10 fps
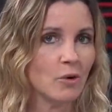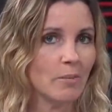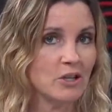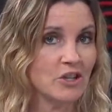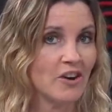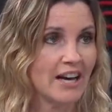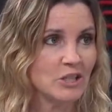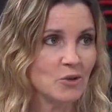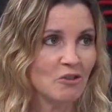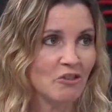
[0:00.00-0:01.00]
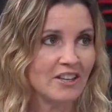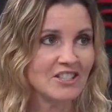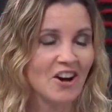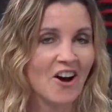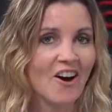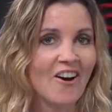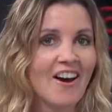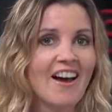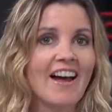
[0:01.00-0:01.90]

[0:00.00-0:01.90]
where a bunch of their high school friends are.